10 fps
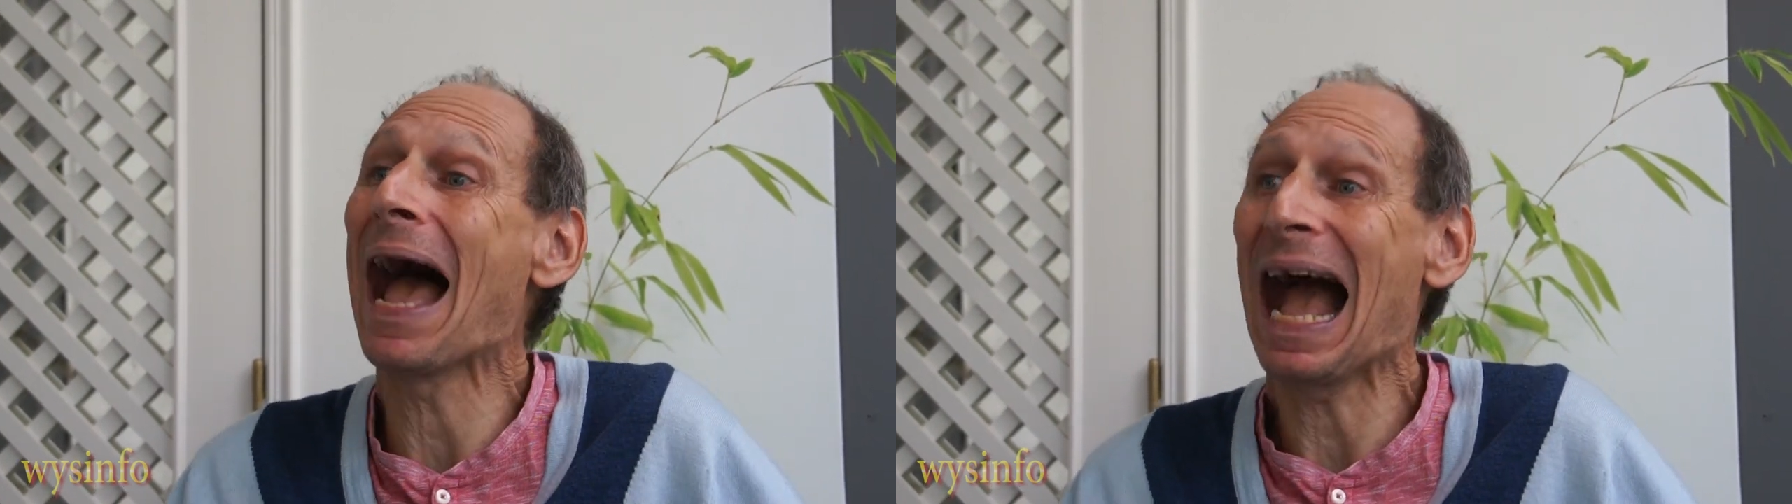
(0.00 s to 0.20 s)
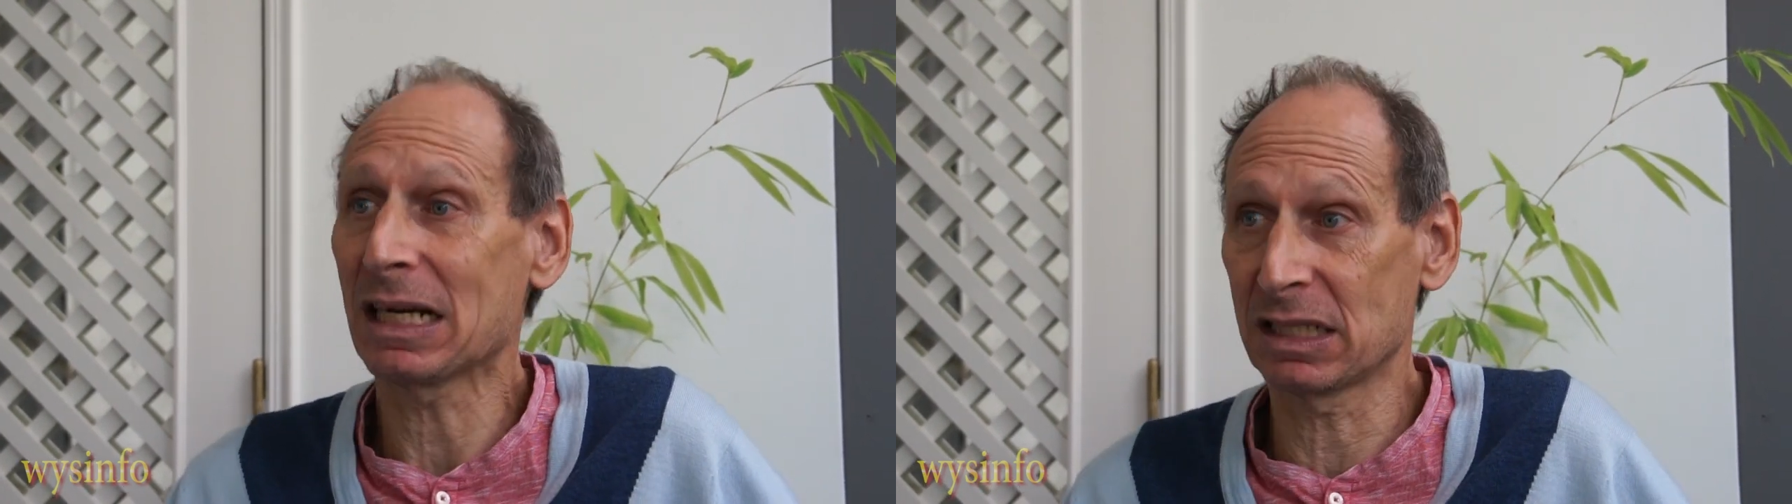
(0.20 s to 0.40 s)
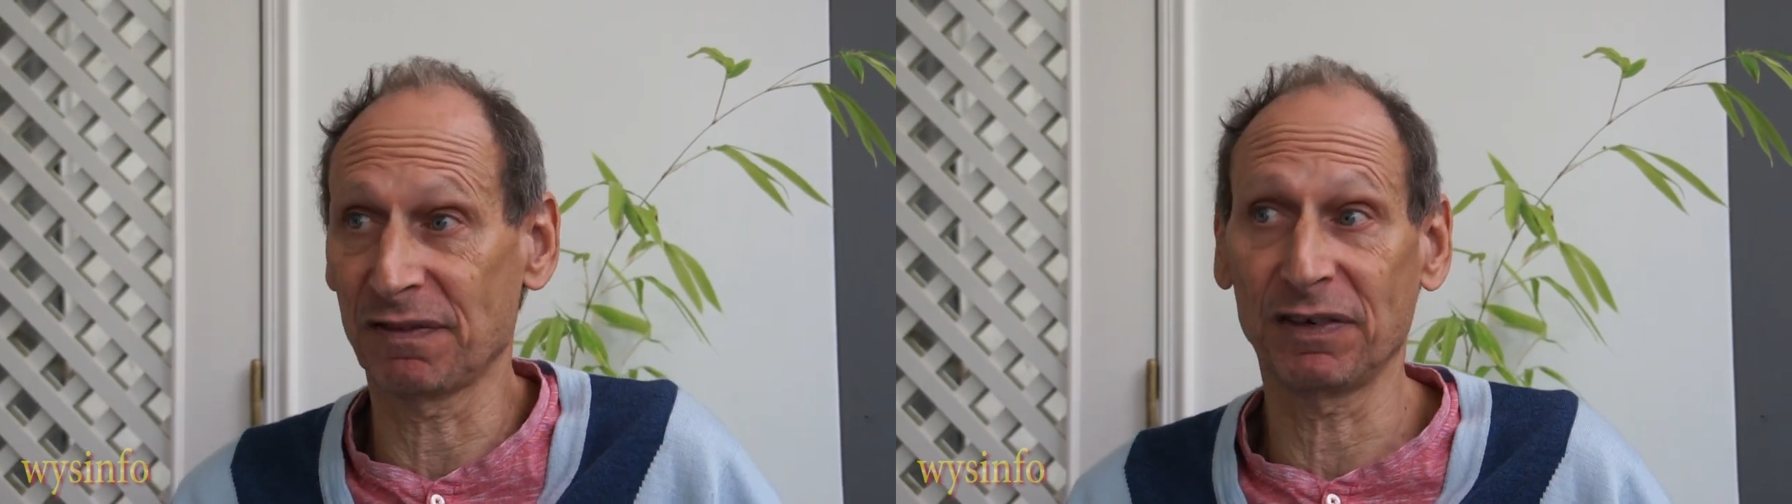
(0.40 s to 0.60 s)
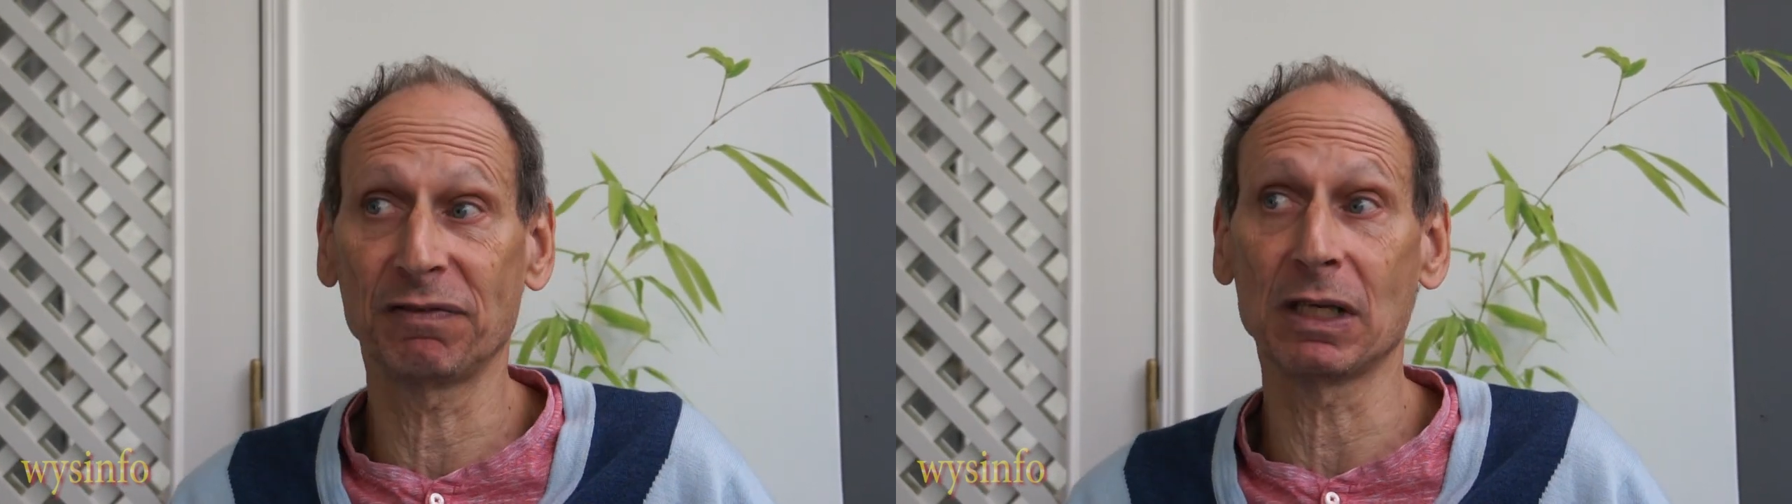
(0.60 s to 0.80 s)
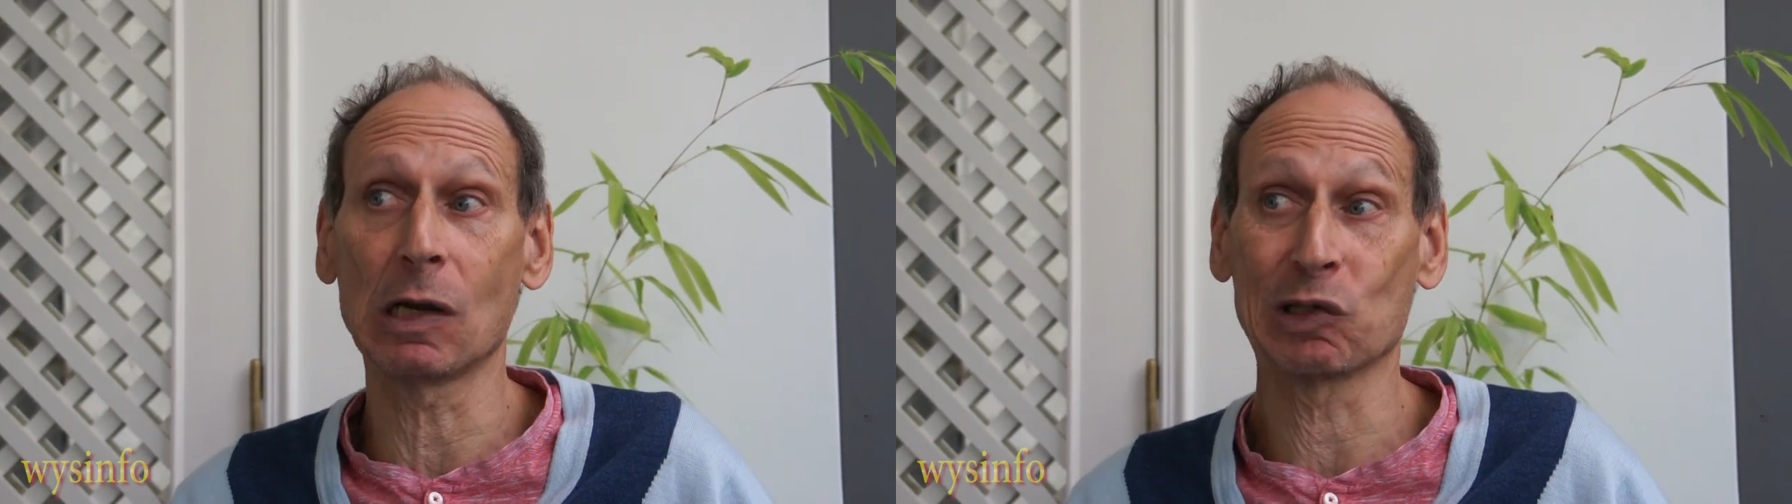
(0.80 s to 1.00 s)
back to
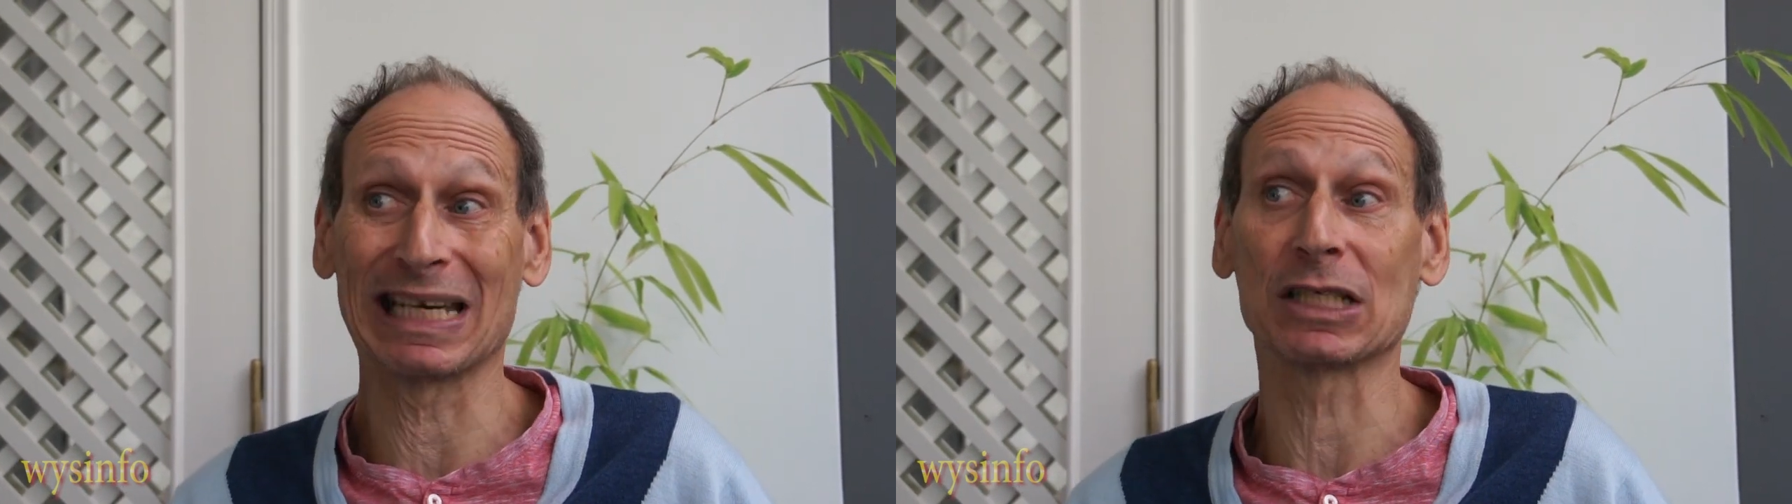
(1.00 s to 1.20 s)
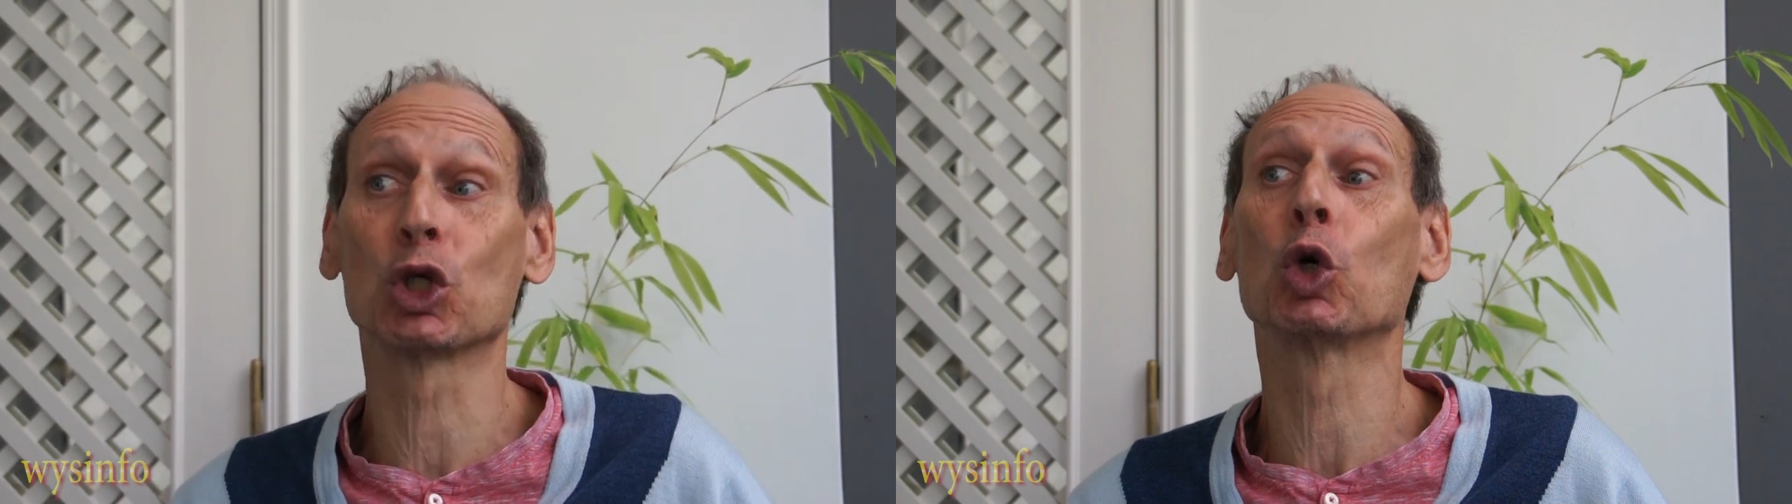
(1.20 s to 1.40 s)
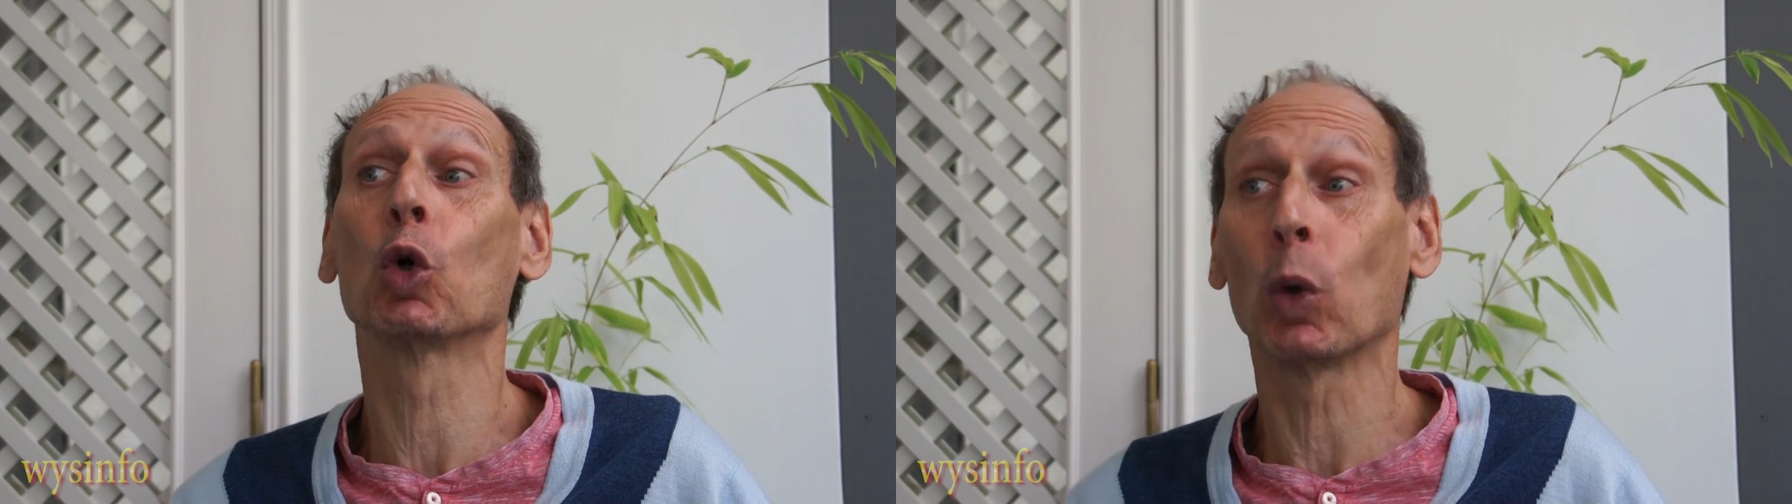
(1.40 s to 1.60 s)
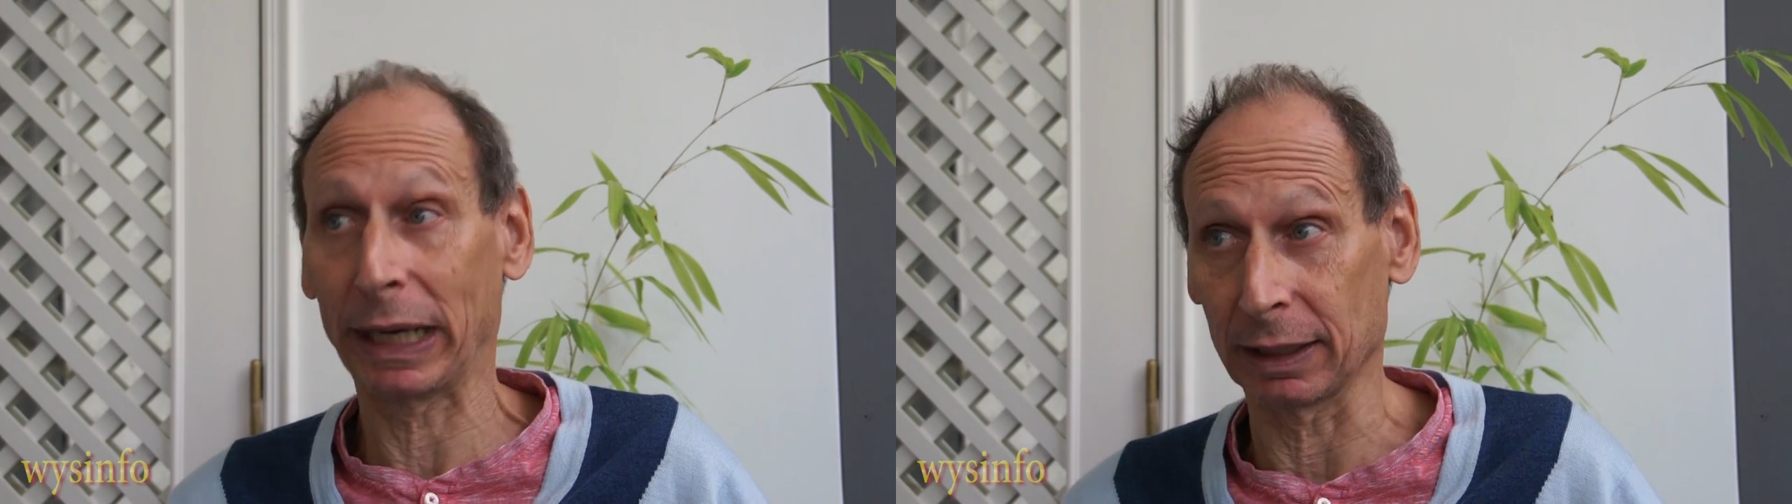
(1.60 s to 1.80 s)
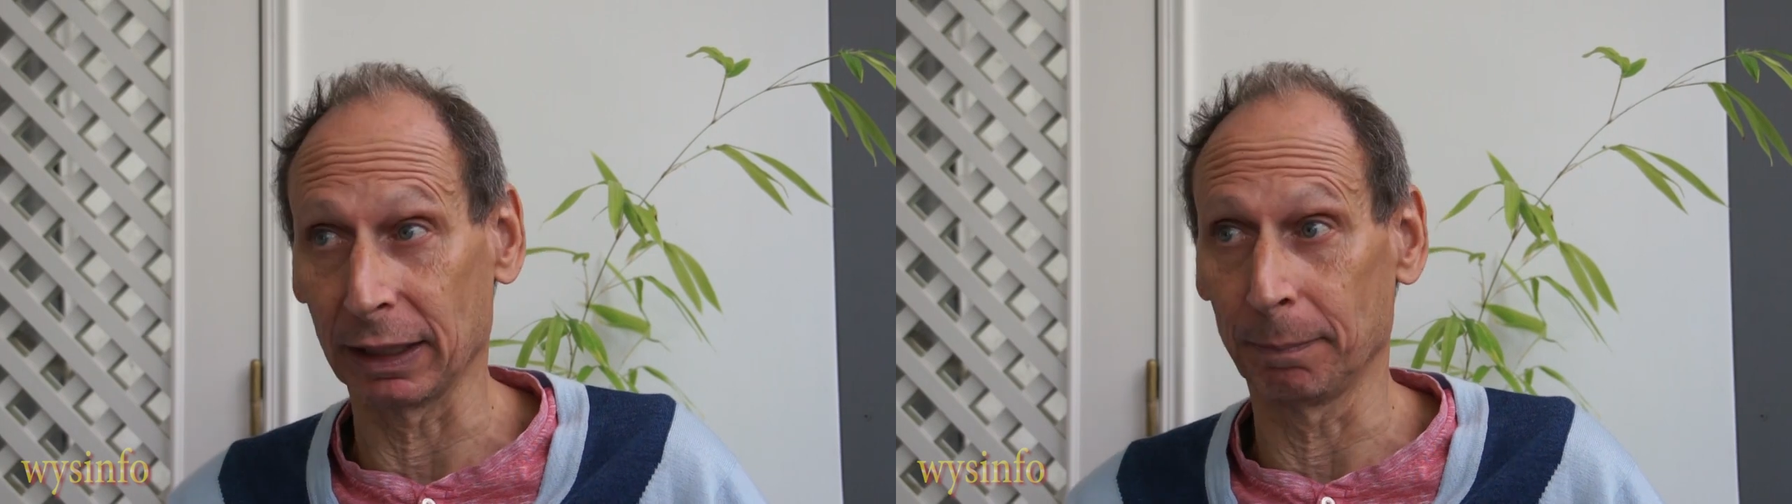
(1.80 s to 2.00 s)
1506
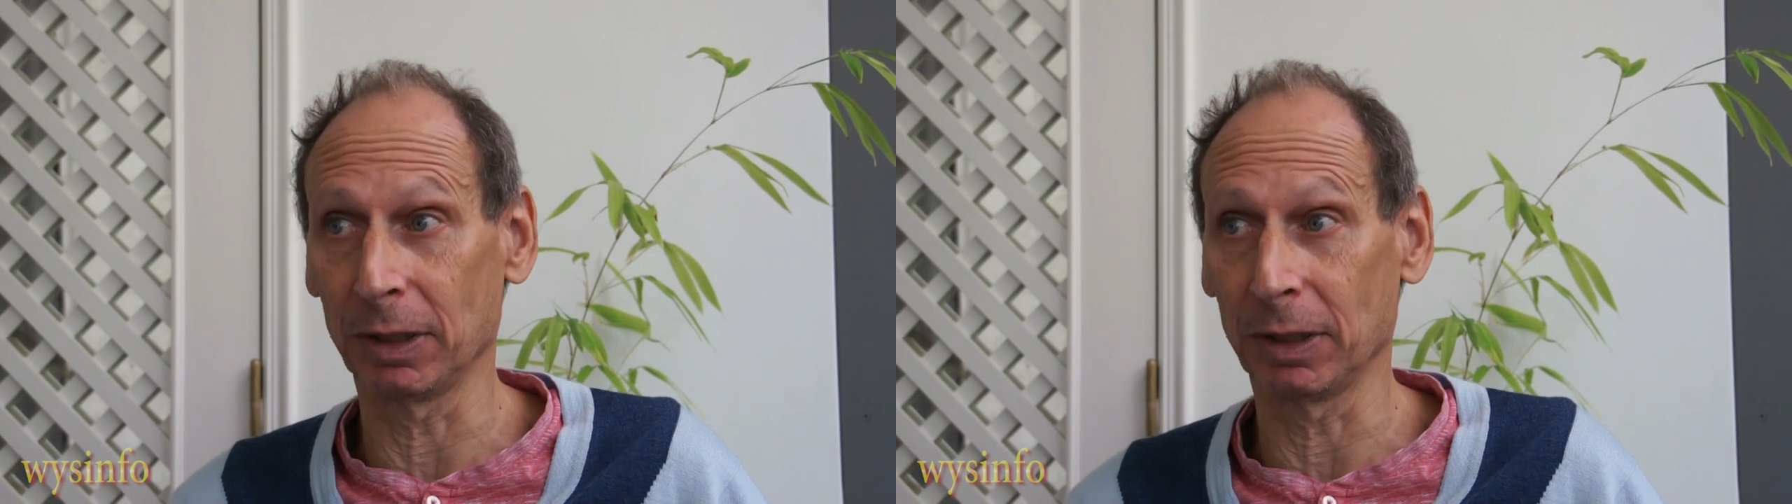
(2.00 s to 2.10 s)
quickly,